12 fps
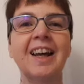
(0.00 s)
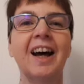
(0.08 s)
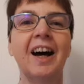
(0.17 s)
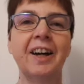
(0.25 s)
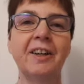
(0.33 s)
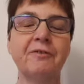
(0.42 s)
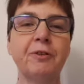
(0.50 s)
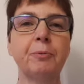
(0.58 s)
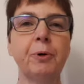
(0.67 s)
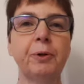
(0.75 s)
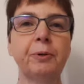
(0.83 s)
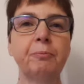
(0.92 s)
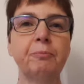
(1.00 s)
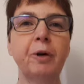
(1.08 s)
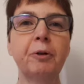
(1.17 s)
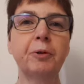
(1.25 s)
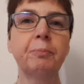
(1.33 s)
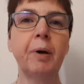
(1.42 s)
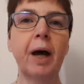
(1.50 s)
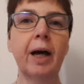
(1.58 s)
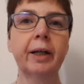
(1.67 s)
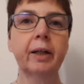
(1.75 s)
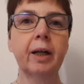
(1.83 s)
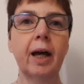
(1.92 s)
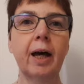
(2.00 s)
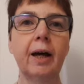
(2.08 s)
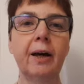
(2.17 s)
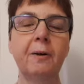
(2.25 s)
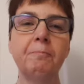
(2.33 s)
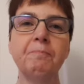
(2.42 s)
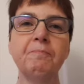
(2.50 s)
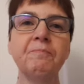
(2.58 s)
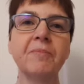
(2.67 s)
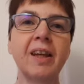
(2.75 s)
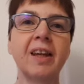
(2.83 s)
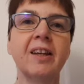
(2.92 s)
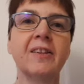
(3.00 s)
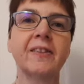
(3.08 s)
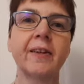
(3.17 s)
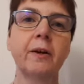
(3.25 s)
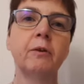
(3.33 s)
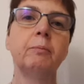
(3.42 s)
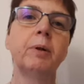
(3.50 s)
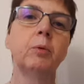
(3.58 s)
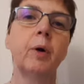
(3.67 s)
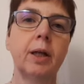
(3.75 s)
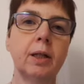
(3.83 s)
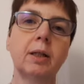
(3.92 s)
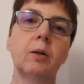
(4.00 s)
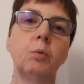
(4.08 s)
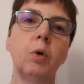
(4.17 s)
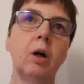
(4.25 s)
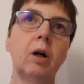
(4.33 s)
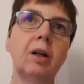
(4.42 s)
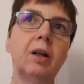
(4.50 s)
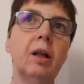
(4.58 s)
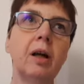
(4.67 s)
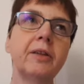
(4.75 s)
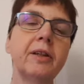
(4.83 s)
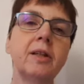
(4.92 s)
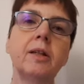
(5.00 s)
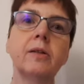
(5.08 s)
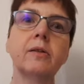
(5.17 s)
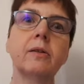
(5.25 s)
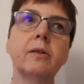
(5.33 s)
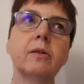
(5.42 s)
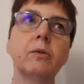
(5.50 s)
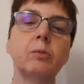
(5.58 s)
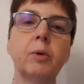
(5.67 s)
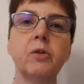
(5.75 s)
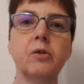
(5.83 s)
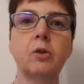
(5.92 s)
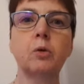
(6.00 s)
Hi everyone, welcome back. So I've been away a little while. I think it's almost 2